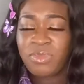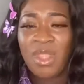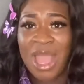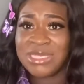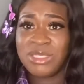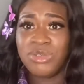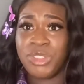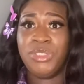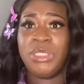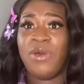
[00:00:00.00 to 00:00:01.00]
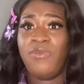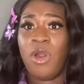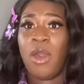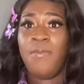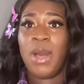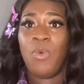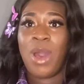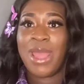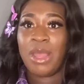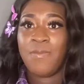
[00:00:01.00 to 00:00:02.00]
I still use that for her, but
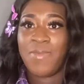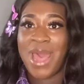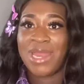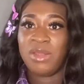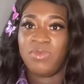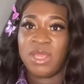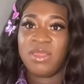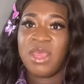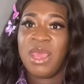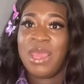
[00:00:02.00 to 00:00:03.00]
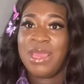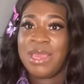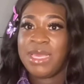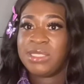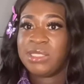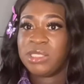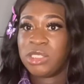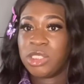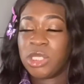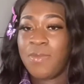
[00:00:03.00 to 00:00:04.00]
what I combine it with is
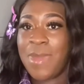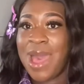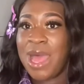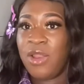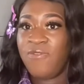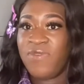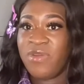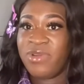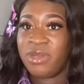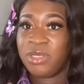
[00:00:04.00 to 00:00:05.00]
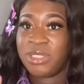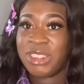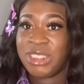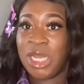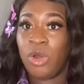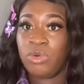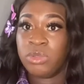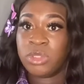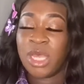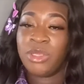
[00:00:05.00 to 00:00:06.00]
some aloe vera gel.
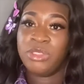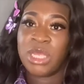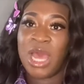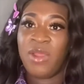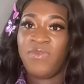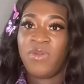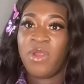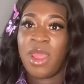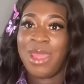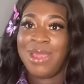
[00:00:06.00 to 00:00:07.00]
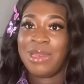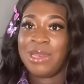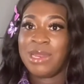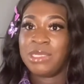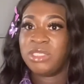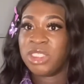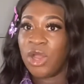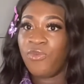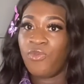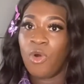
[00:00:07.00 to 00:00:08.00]
So I use the aloe vera in
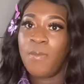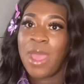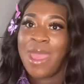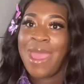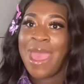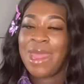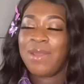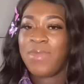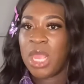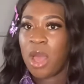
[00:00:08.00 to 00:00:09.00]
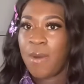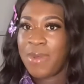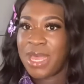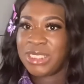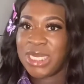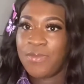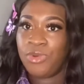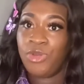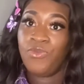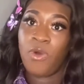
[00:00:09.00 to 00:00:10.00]
gel form, and I make up a
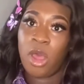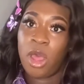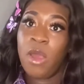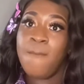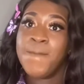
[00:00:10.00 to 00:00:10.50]
shampoo for her,